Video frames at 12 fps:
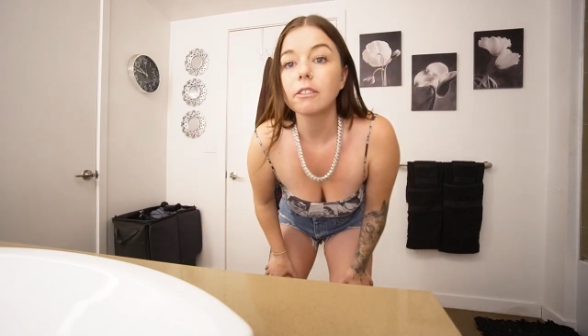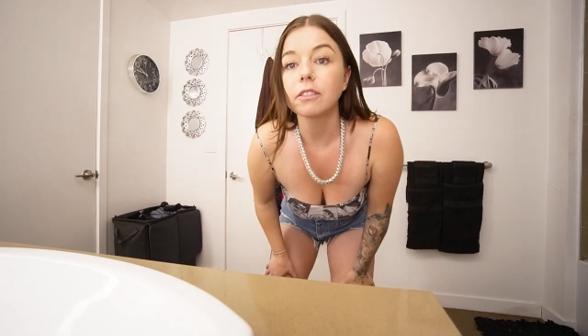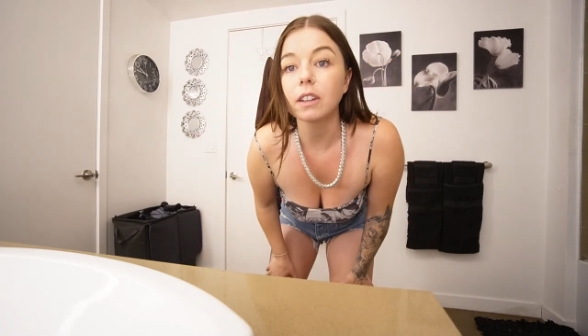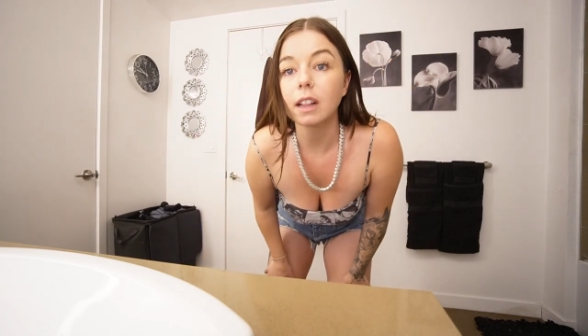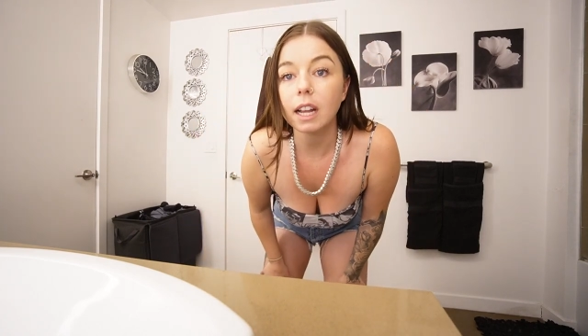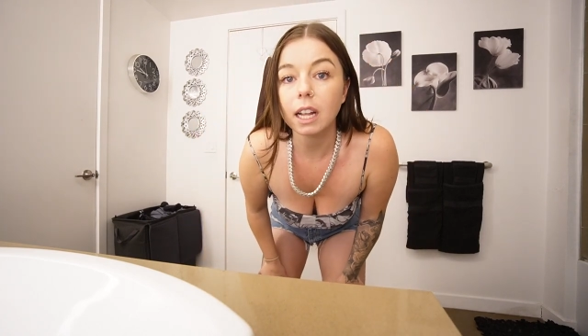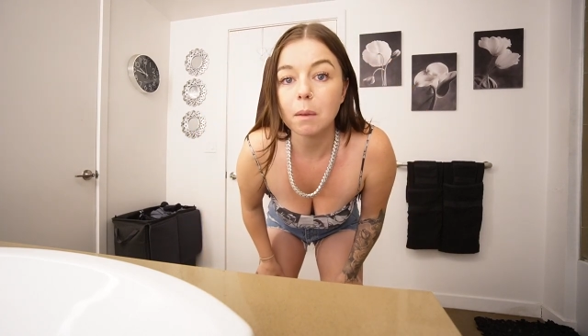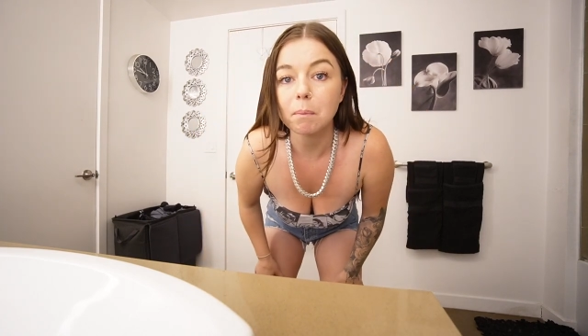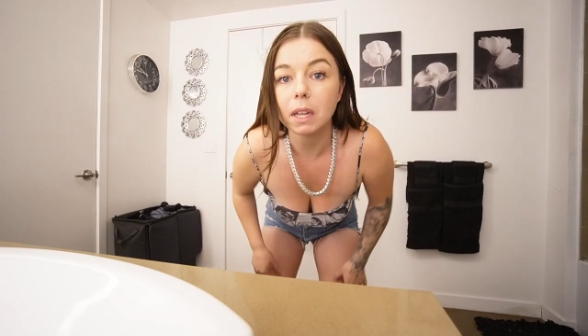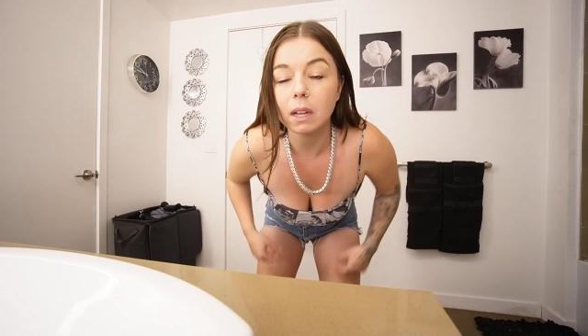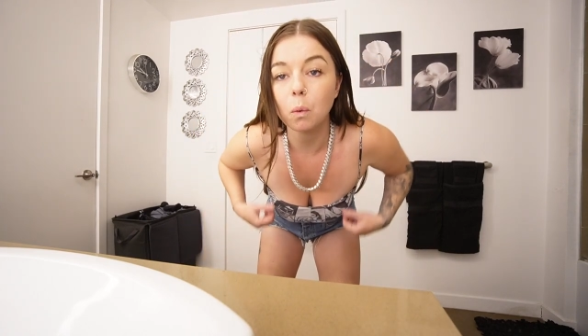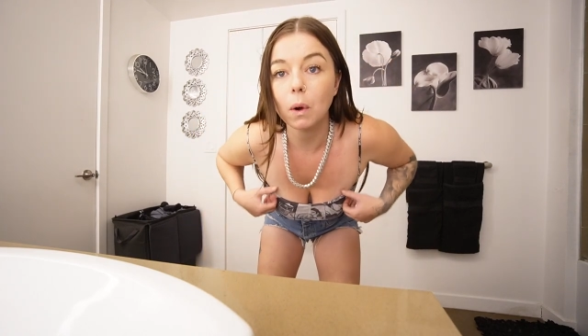feel like I'm
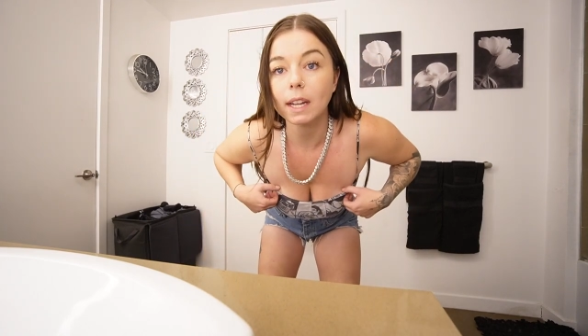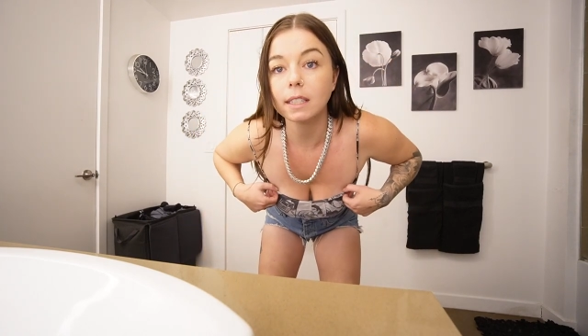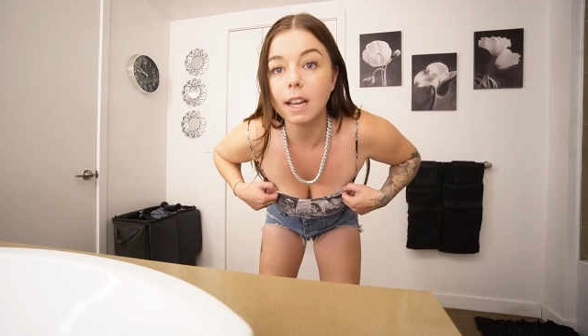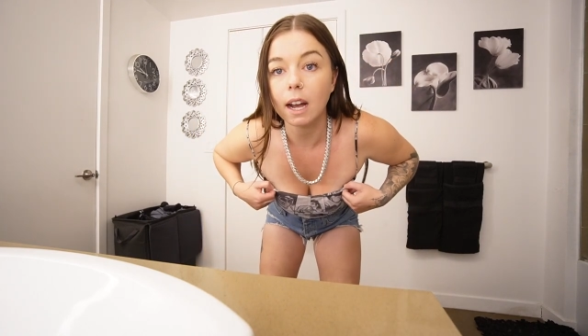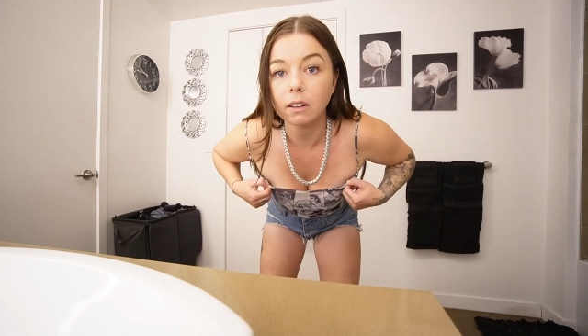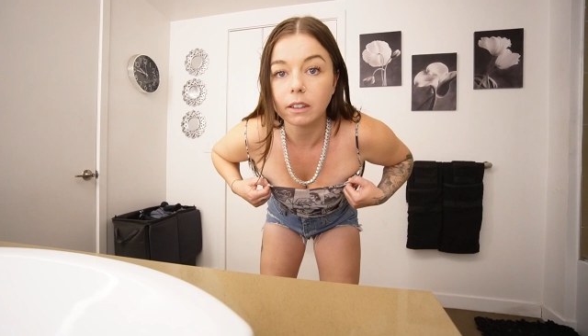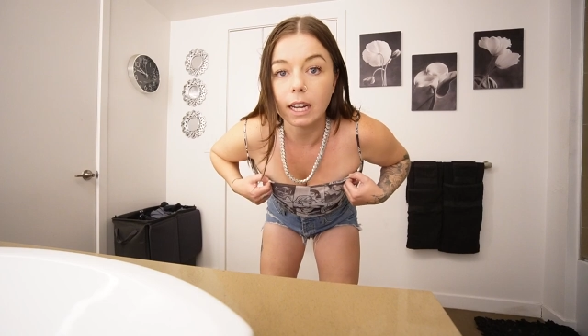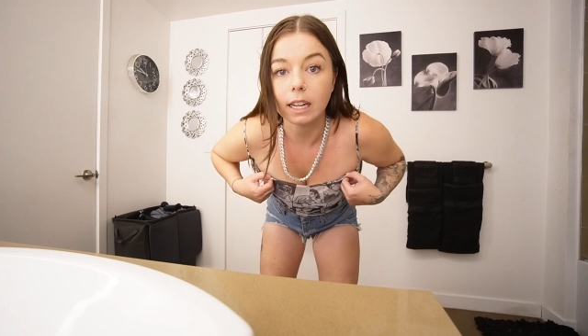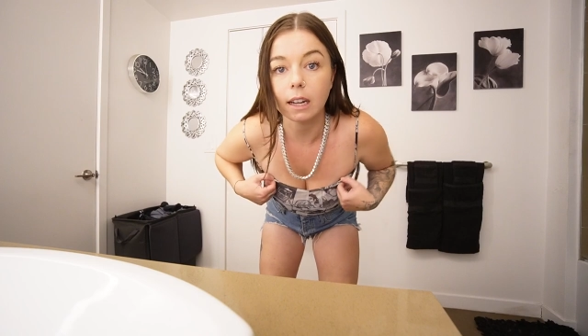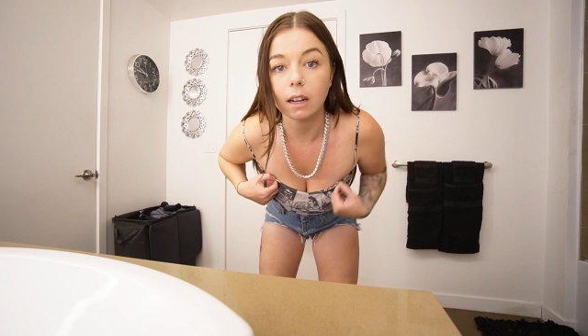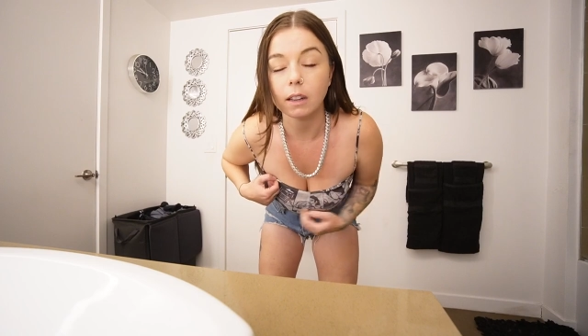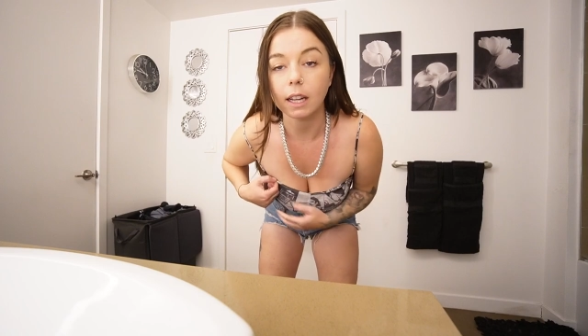being weighed down right
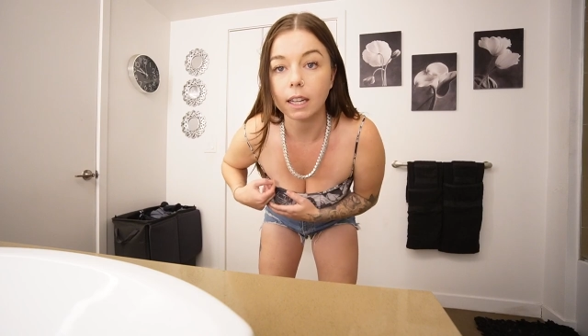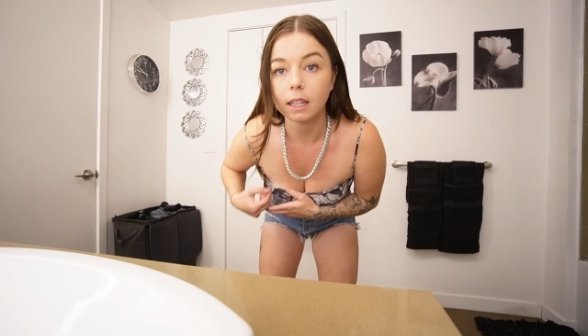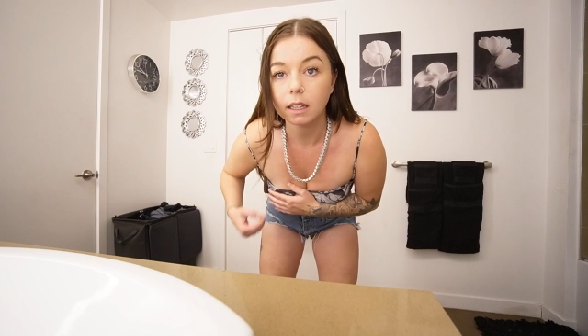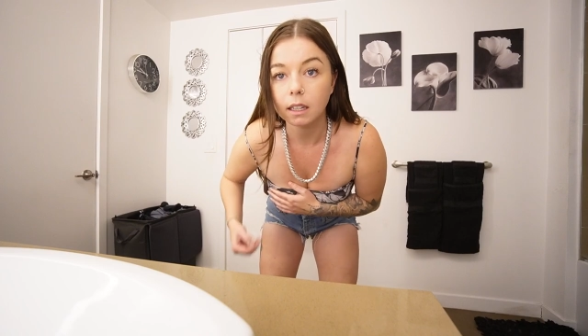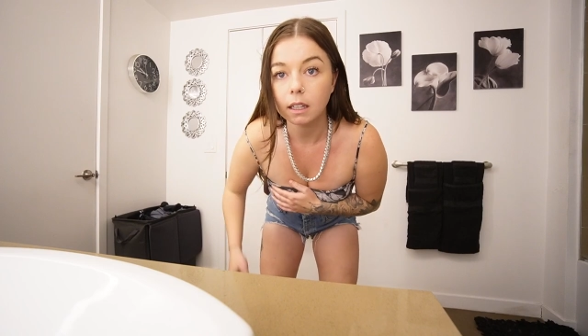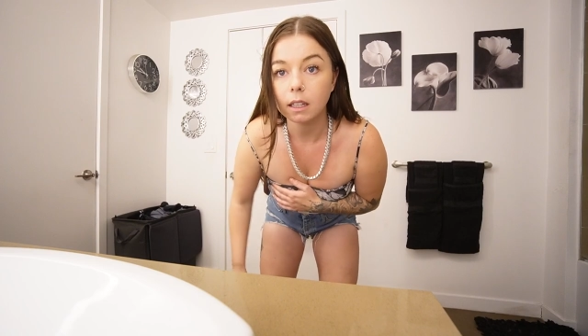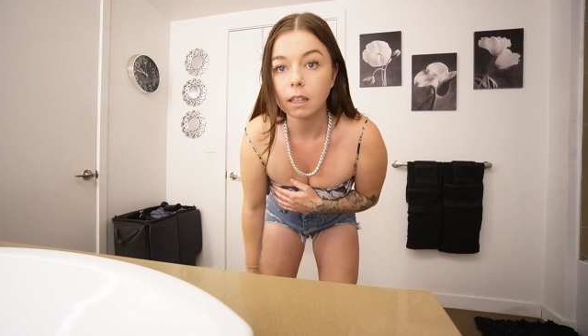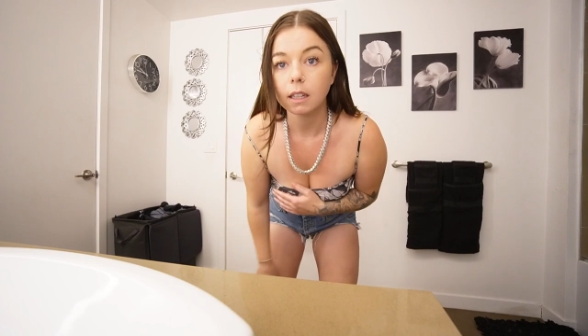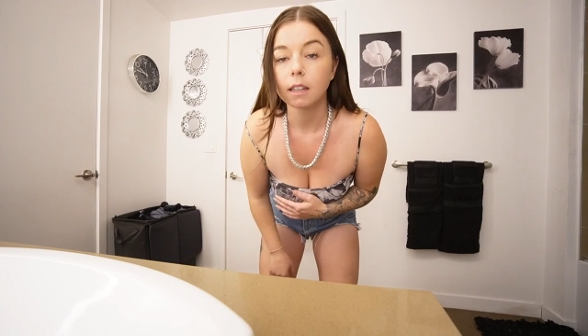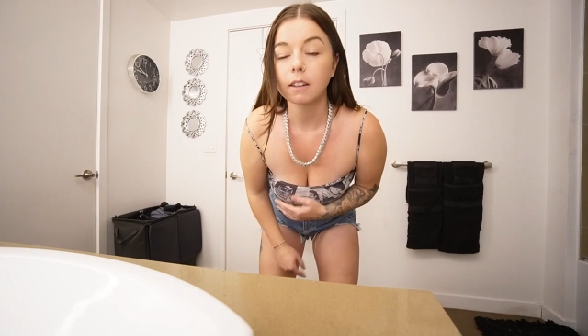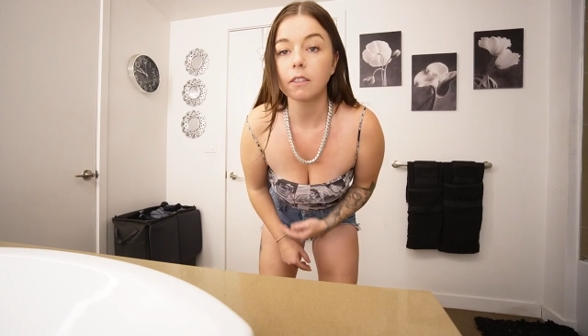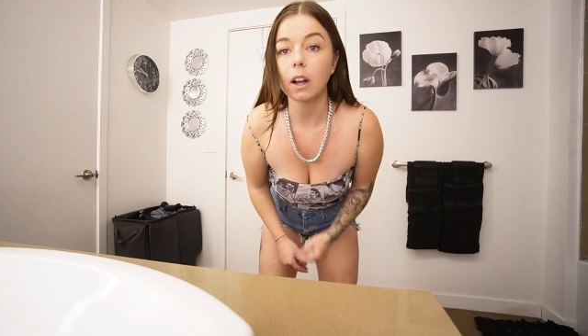now. Like,
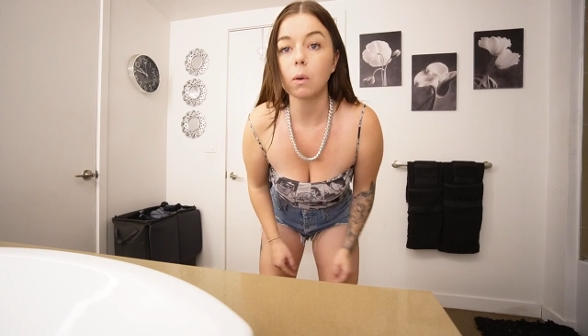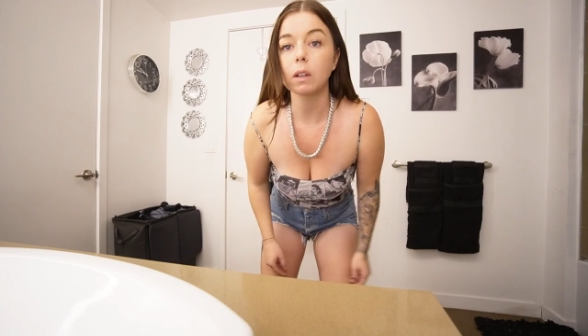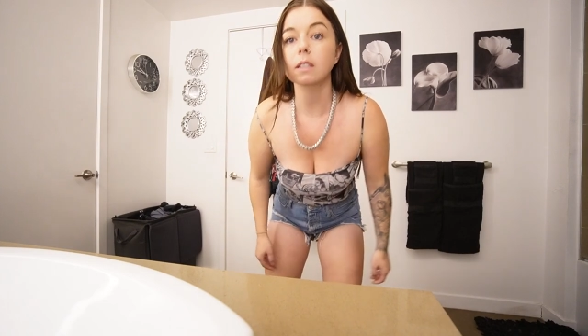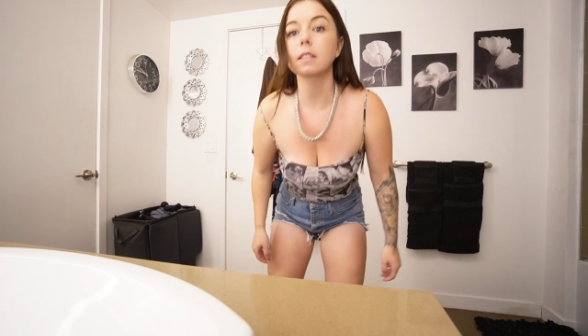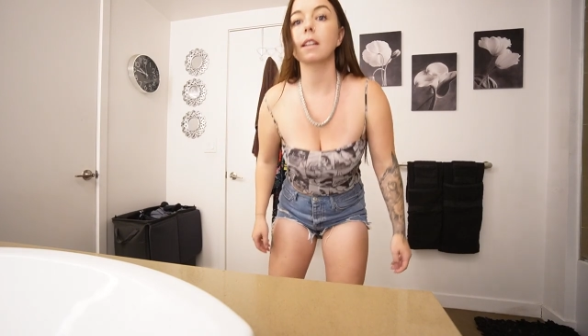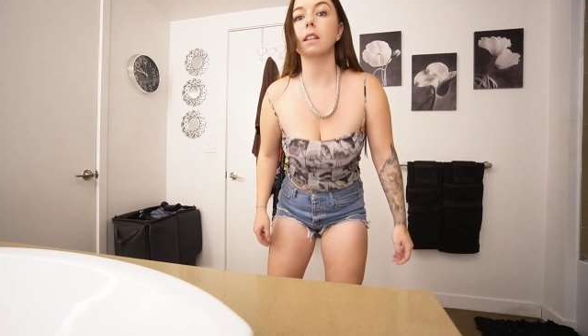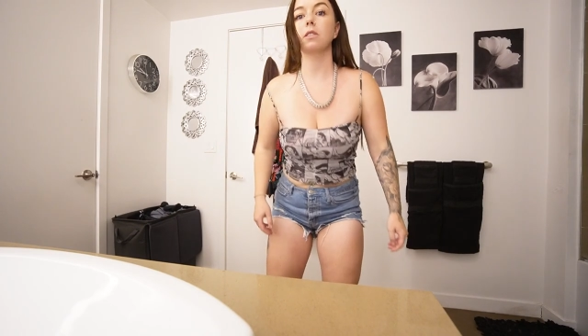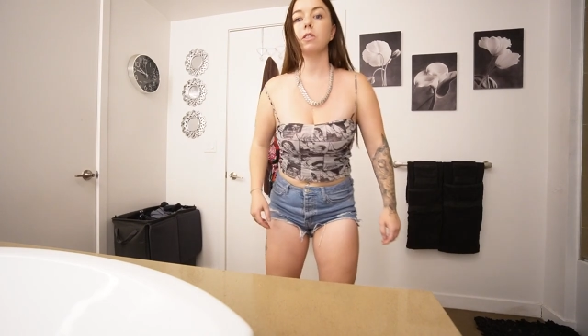if I were to stand